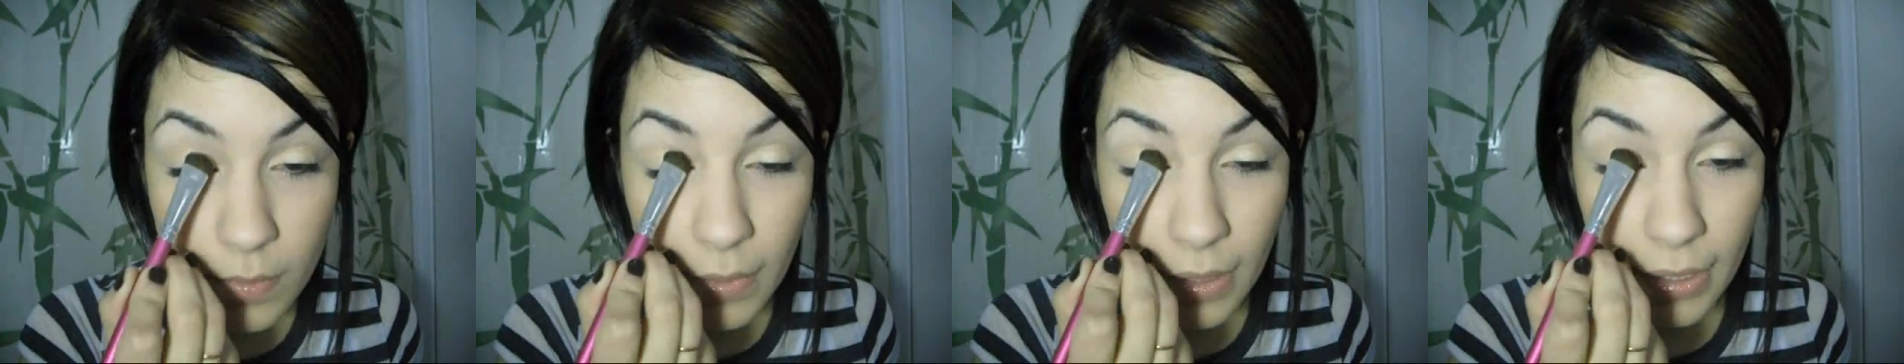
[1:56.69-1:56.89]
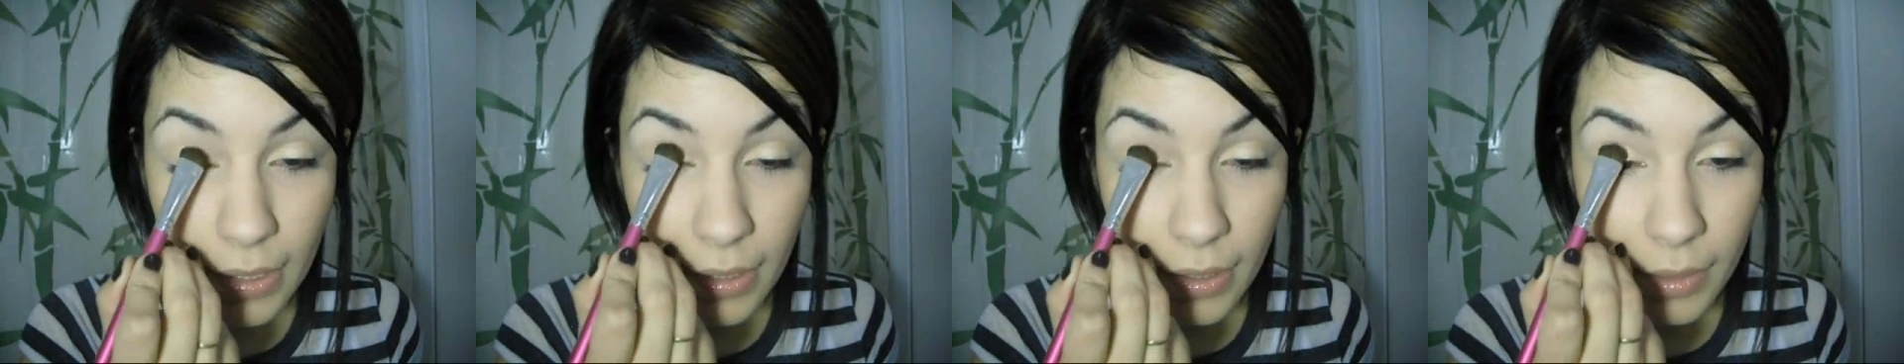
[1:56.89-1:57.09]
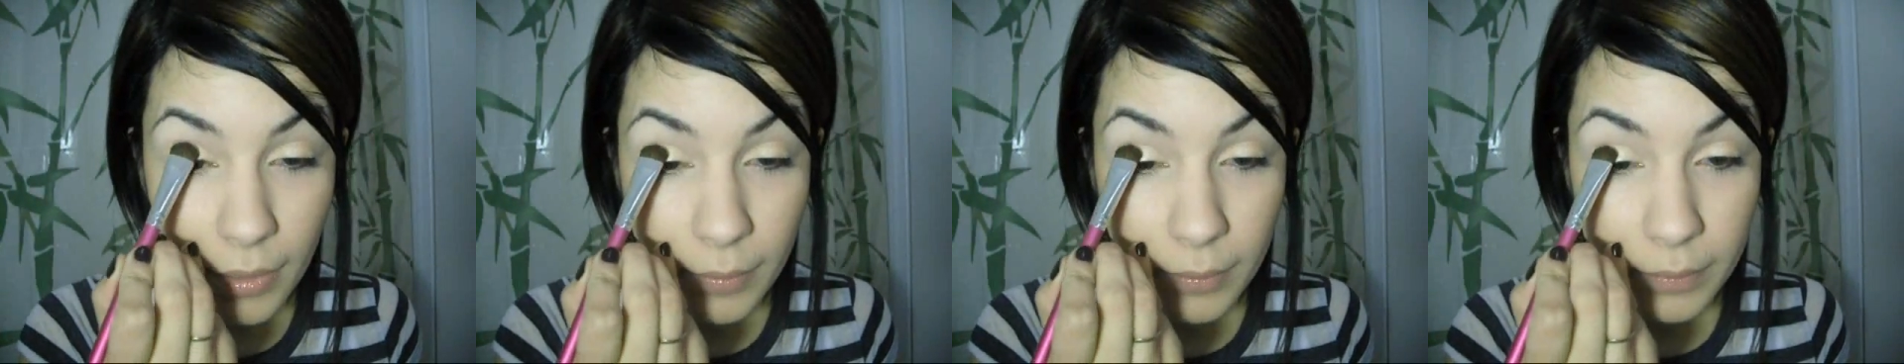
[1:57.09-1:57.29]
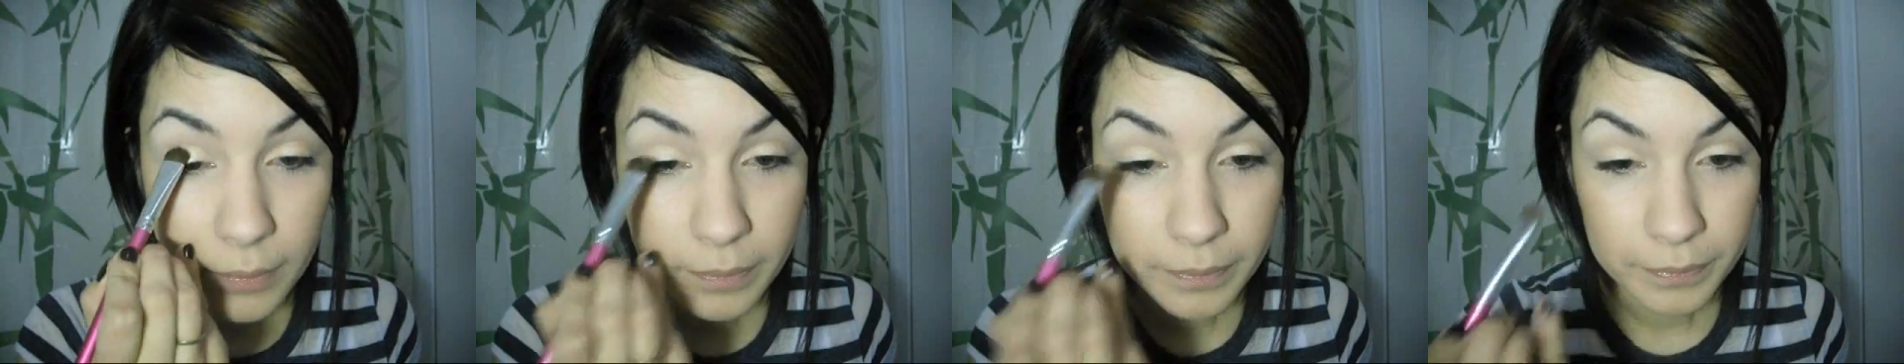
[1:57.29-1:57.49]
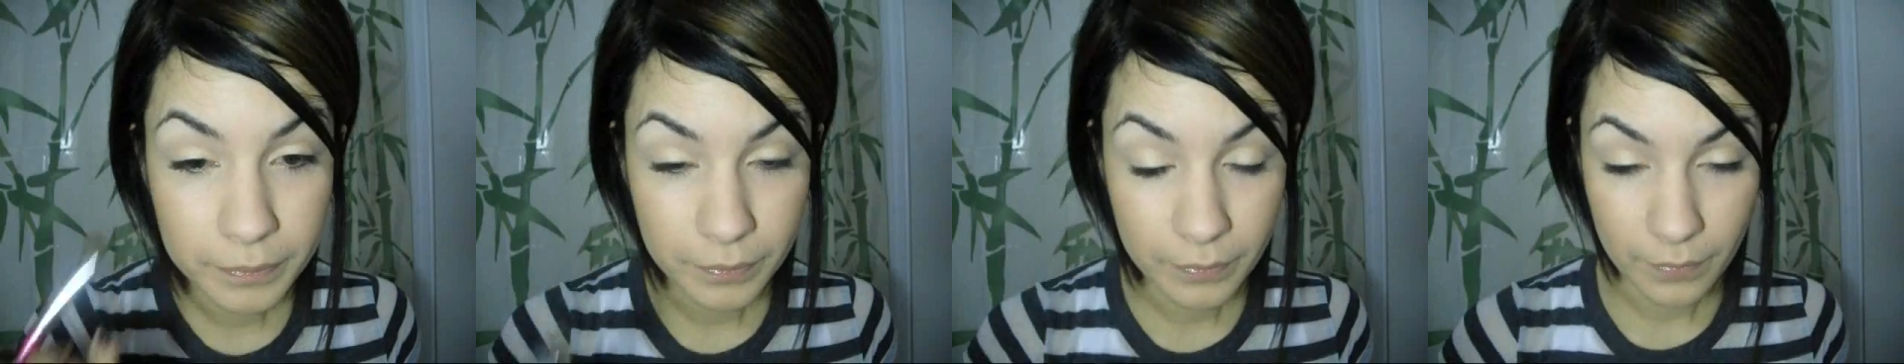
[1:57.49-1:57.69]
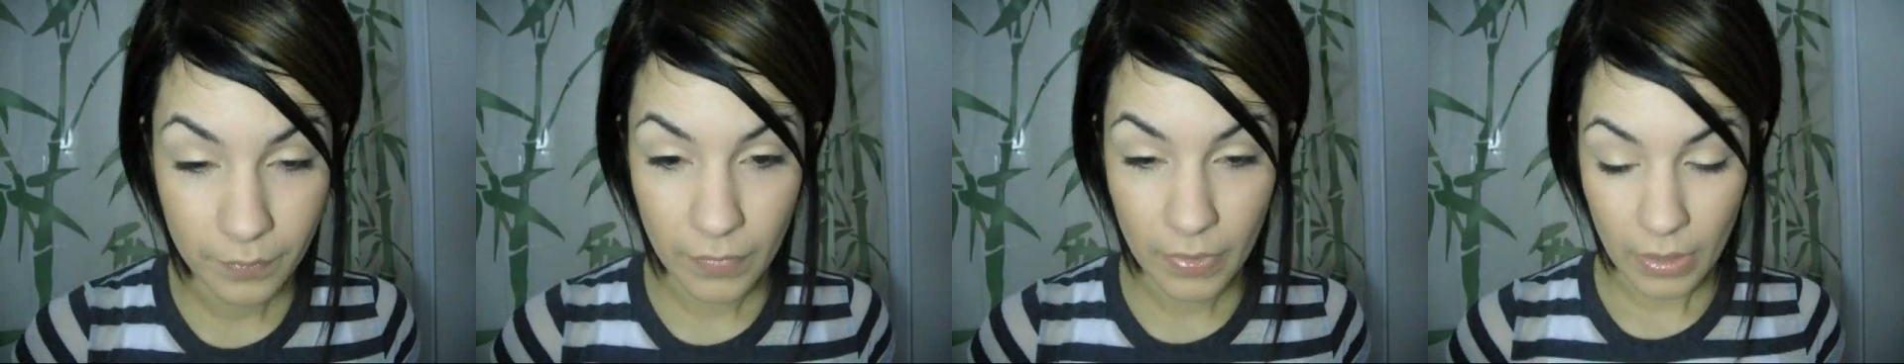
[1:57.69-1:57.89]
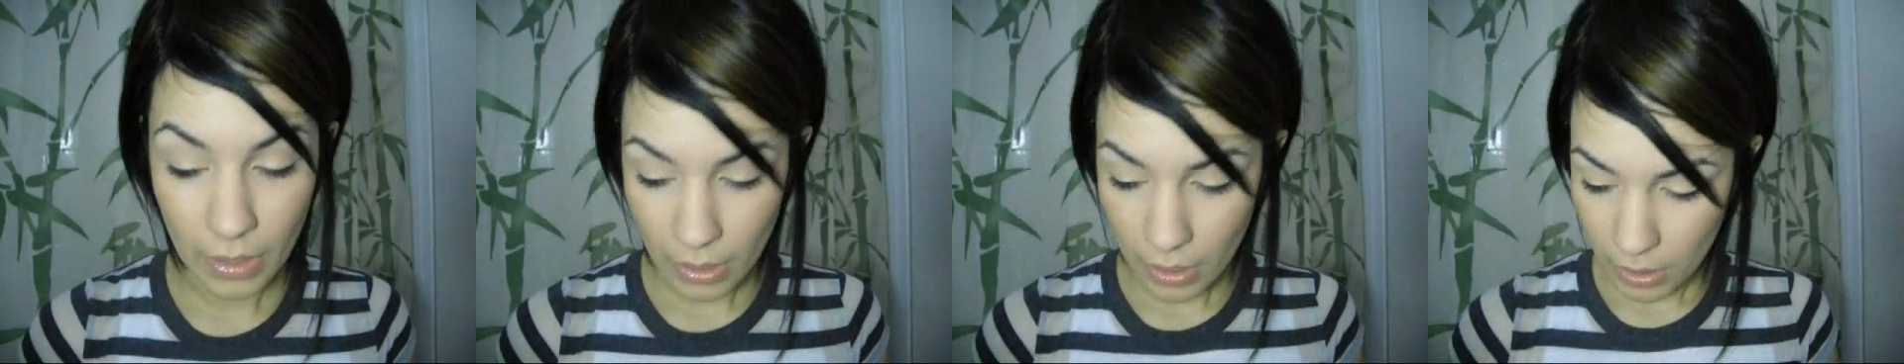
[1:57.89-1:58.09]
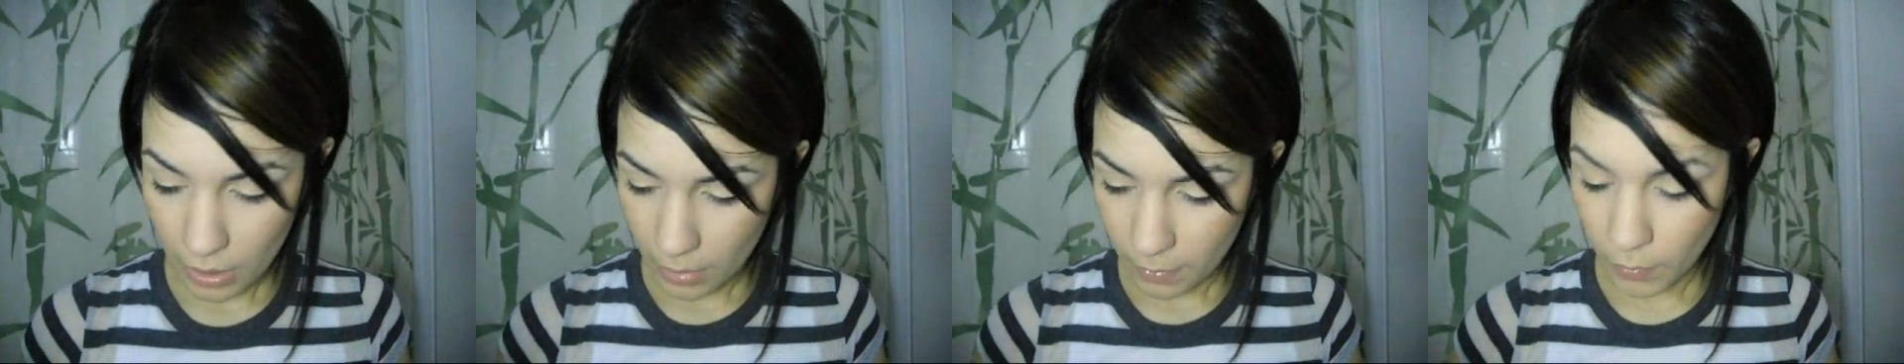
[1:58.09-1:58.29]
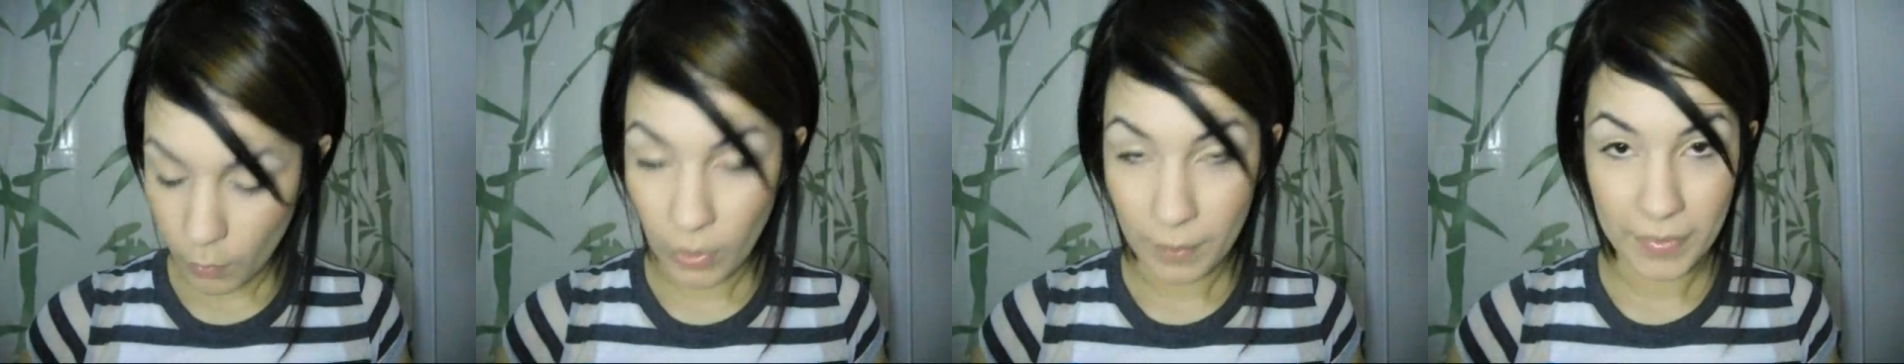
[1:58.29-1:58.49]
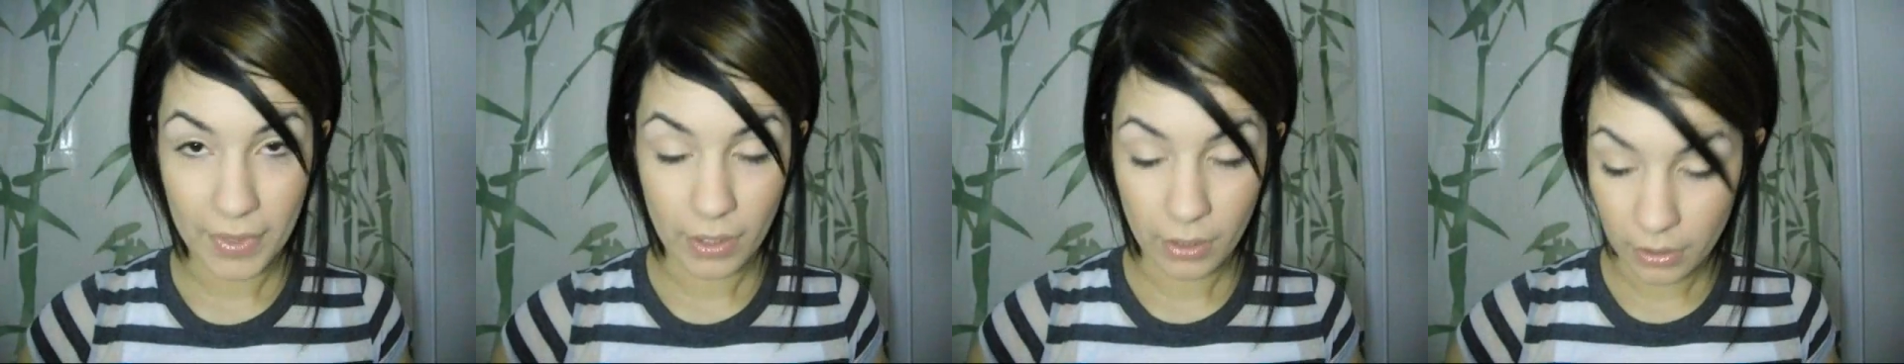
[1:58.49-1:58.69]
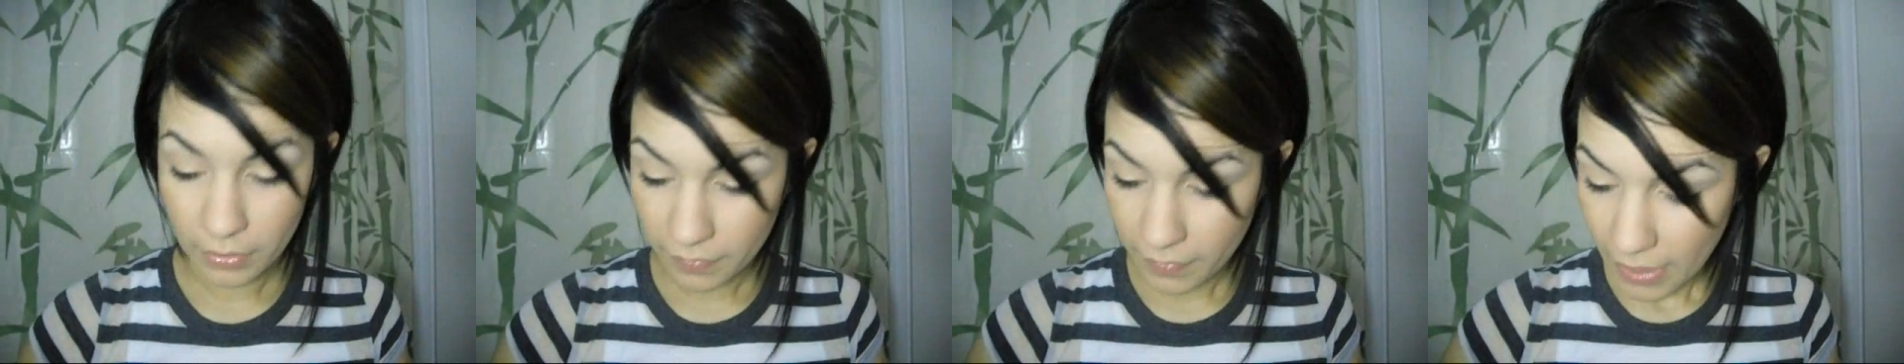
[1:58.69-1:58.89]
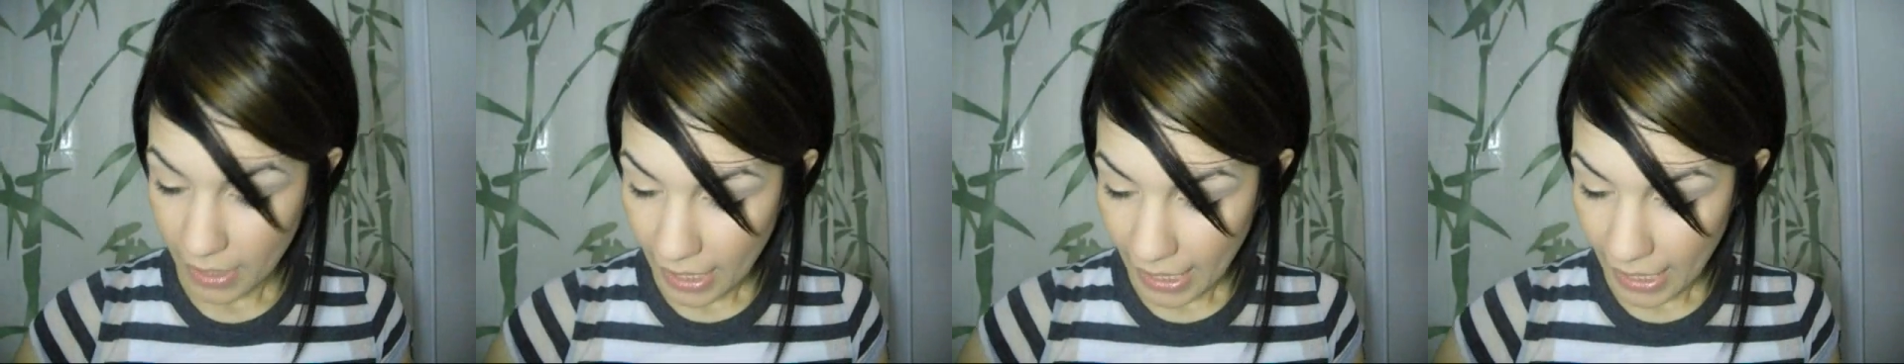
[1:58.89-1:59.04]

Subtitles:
my, wipe that off.